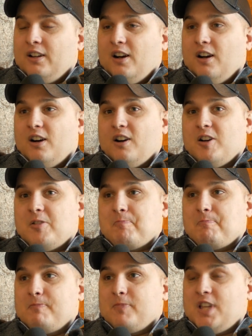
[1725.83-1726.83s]

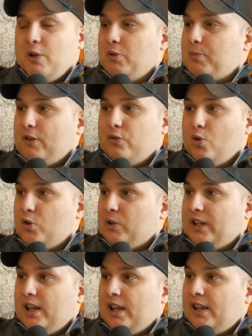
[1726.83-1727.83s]
Same with my
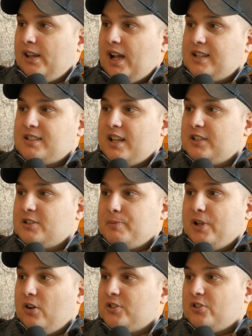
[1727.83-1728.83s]
401k. I set it to
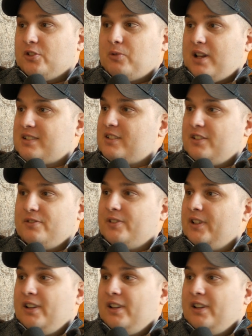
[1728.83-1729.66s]
be ultra aggressive.